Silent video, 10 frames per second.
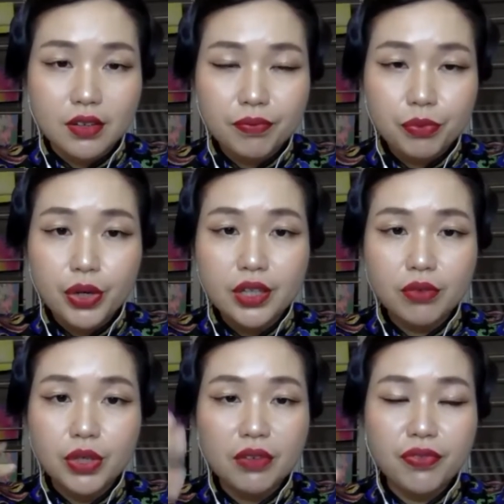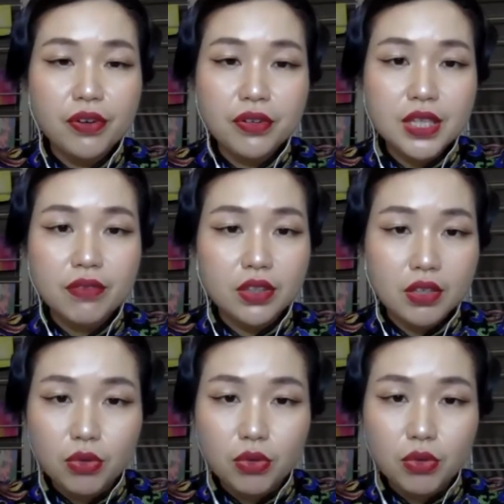when it fails, everything
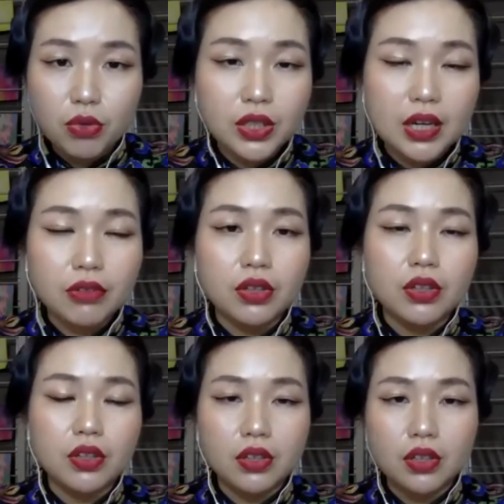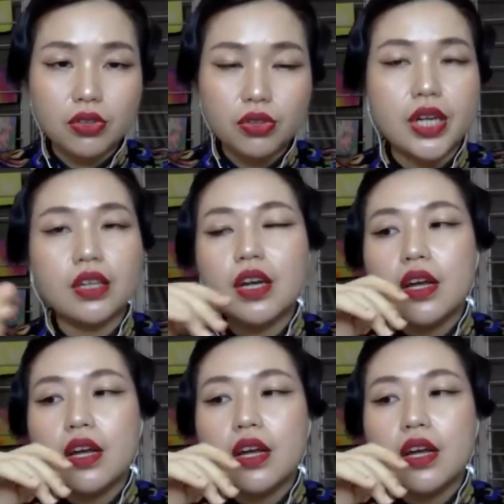will just go down the drain.